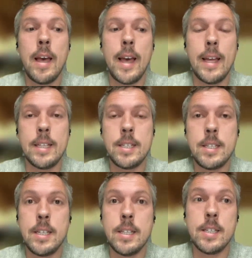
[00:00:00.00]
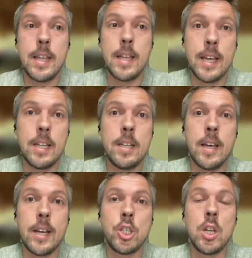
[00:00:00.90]
And since then,
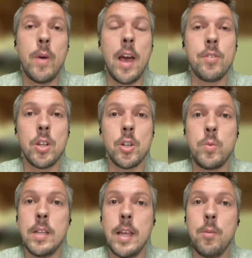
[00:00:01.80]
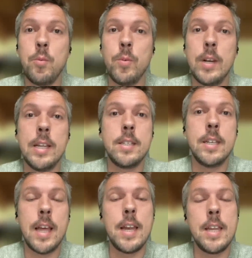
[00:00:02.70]
actually, we haven't not really
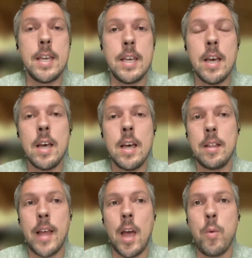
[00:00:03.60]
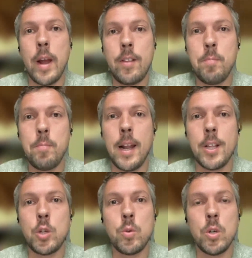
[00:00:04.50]
seen any direct
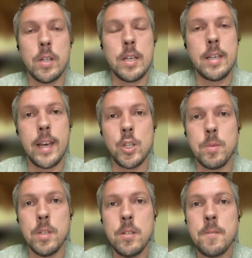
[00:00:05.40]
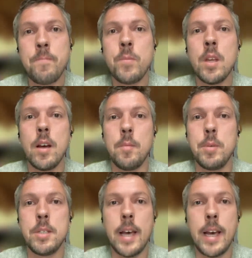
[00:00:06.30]
bilateral engagement
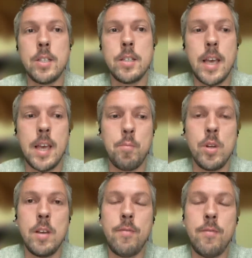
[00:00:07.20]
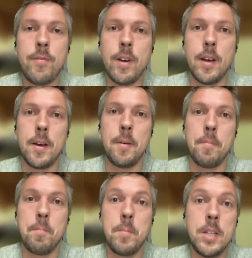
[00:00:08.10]
besides a brief
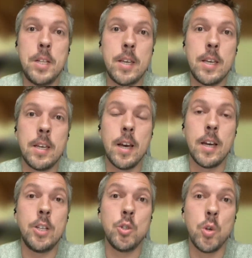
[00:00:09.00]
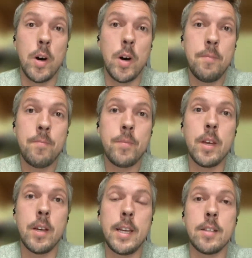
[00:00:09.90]
meeting in Doha,
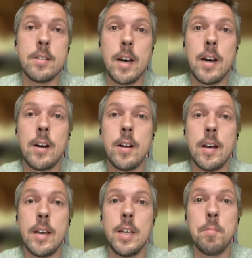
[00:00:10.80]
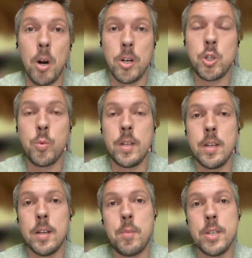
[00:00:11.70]
in Qatar, in March, when
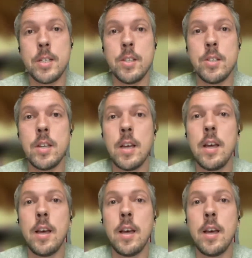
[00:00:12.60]
the presidents